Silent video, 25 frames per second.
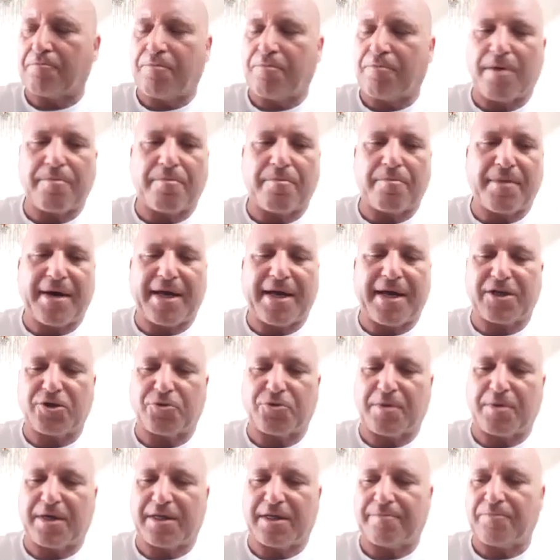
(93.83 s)
pub
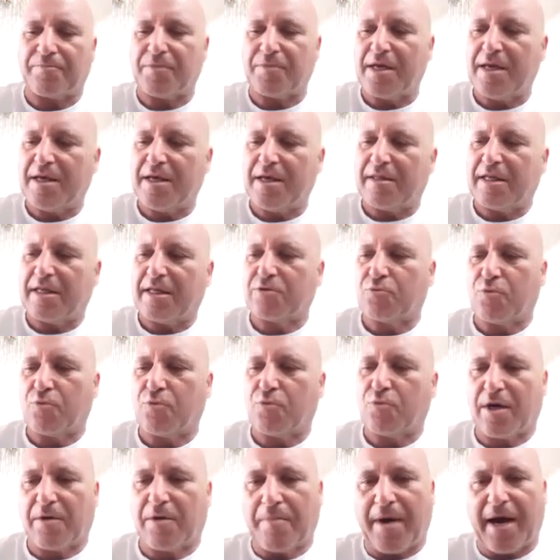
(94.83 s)
management. That's
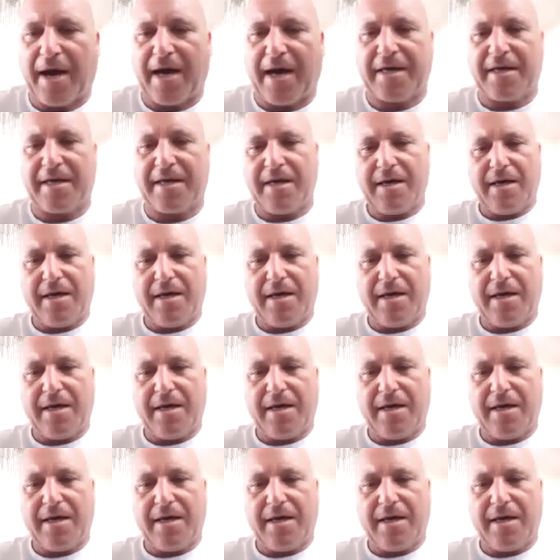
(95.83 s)
one of my